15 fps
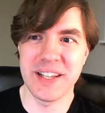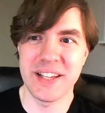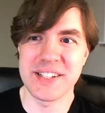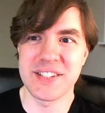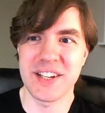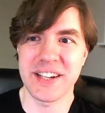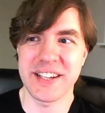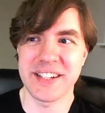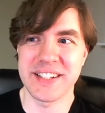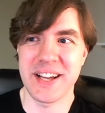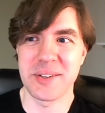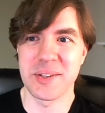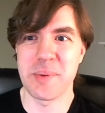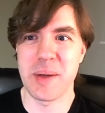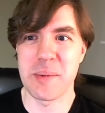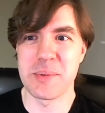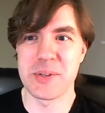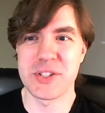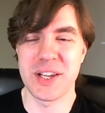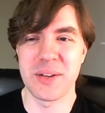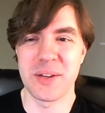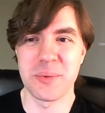I suck it down to my
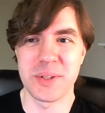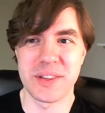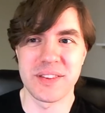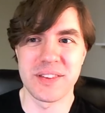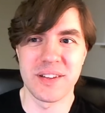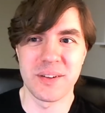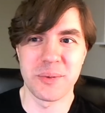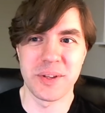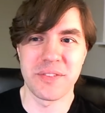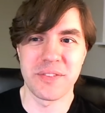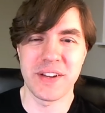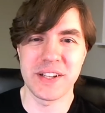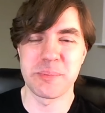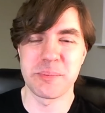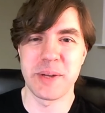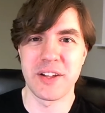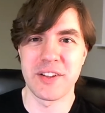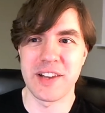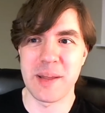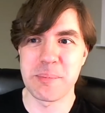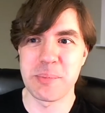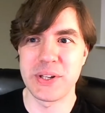machine with with fetch mail,
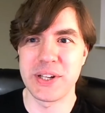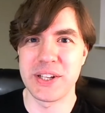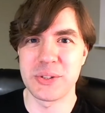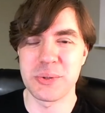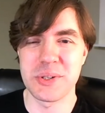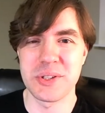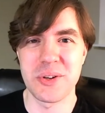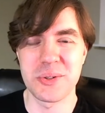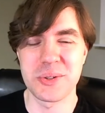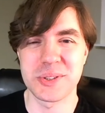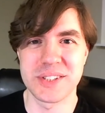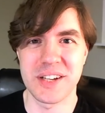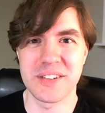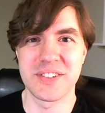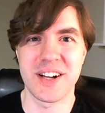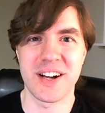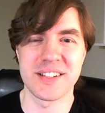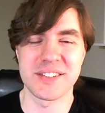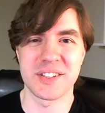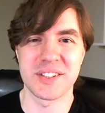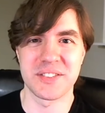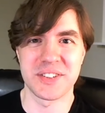and I put it into a local
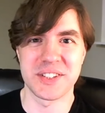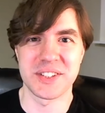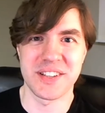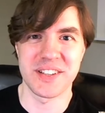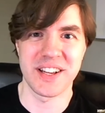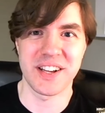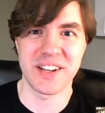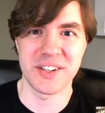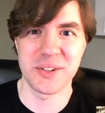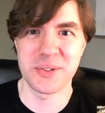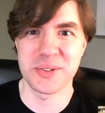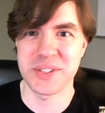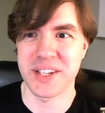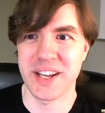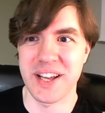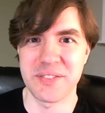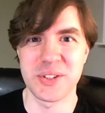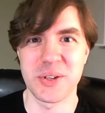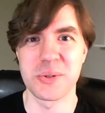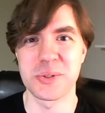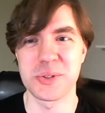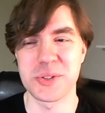Dovecot server so that Gnus' yeah, yeah.